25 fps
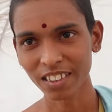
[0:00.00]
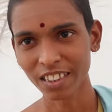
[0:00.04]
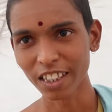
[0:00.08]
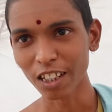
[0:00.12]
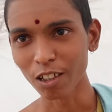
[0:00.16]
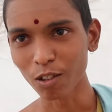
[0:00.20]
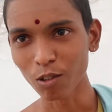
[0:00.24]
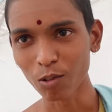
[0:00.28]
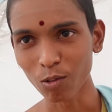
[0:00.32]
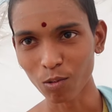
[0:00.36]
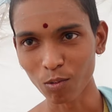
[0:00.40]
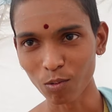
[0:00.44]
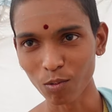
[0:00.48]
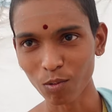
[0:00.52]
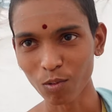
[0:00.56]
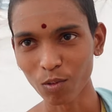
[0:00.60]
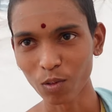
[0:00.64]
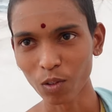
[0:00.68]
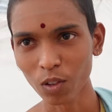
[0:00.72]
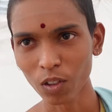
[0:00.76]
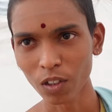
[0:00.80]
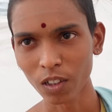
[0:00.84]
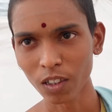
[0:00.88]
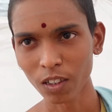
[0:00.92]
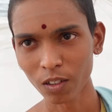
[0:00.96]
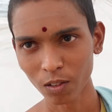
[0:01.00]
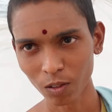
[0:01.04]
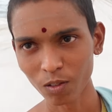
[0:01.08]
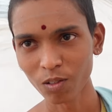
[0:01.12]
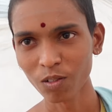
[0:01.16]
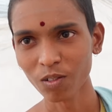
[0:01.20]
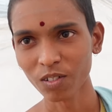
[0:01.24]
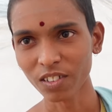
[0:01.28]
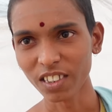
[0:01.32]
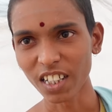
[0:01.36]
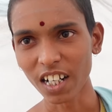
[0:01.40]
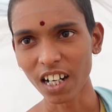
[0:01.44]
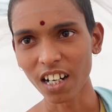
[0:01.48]
Telugu.
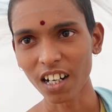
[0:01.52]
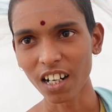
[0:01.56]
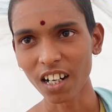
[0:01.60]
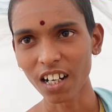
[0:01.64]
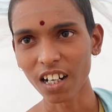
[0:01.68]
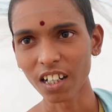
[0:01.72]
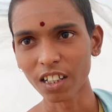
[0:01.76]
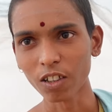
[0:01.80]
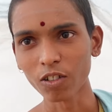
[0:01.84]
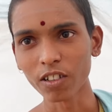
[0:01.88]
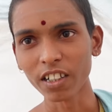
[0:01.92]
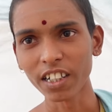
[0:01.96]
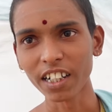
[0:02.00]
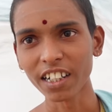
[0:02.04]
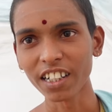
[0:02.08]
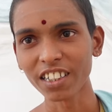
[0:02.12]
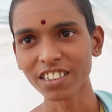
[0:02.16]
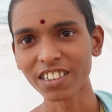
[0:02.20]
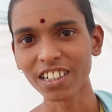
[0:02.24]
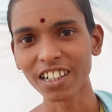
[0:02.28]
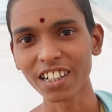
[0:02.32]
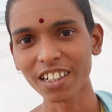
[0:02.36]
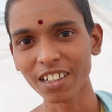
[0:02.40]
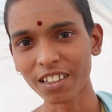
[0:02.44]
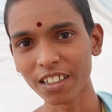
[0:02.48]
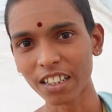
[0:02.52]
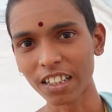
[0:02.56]
Yeah. You can understand.